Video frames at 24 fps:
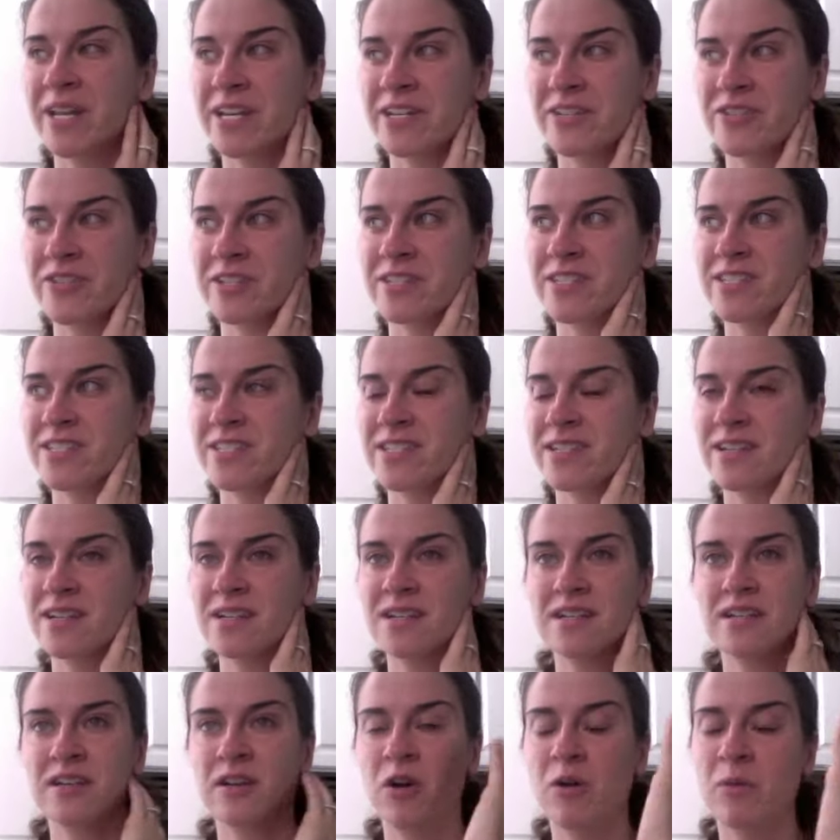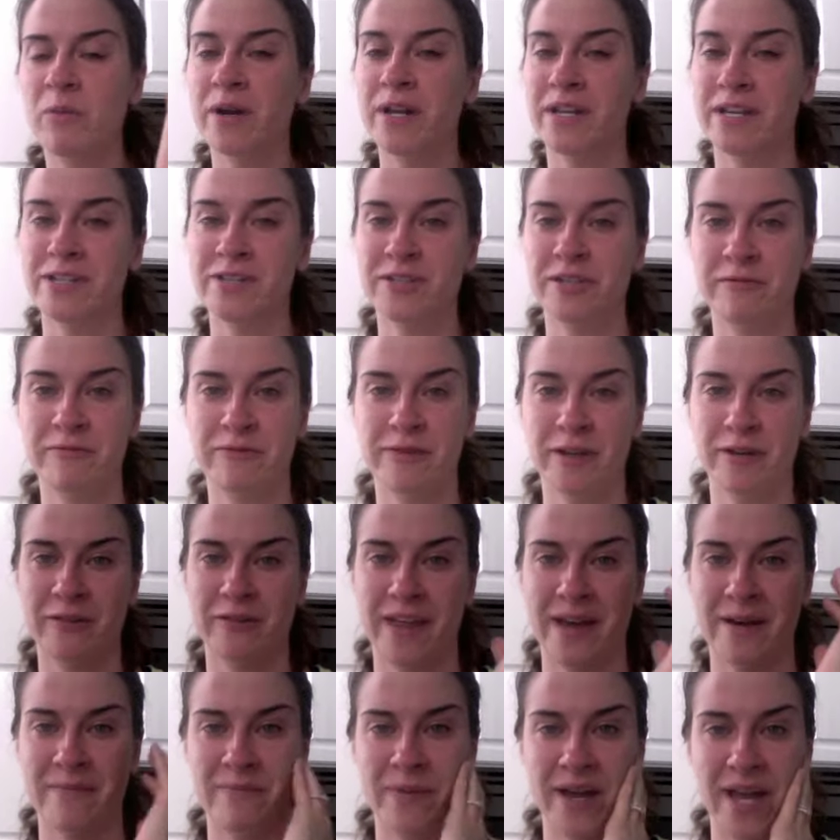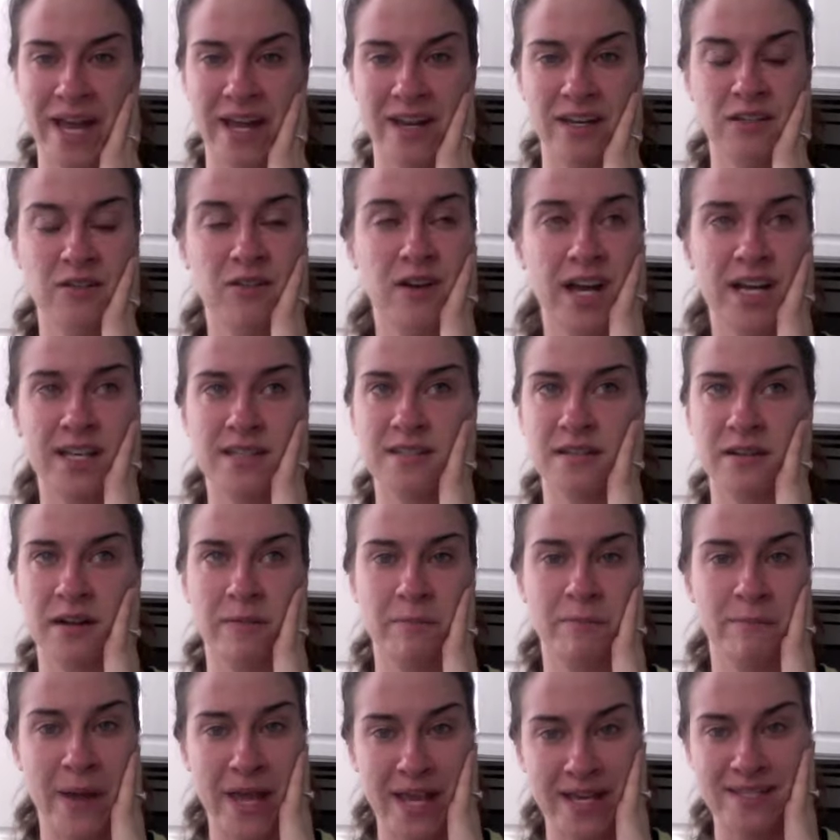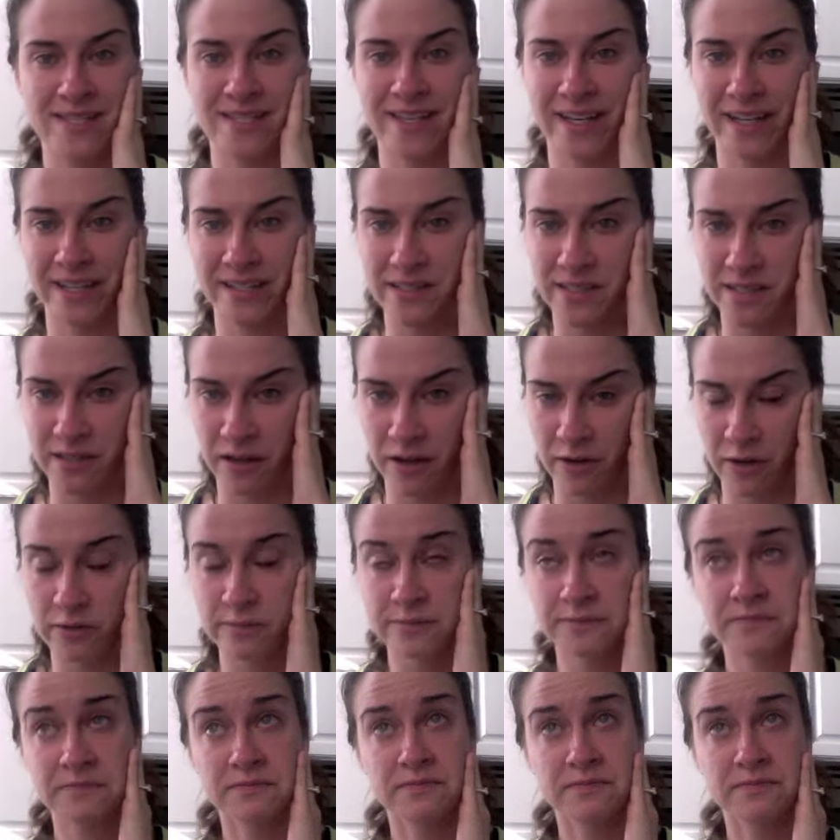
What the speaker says: it just, nobody should feel that bad. You guys are amazing. So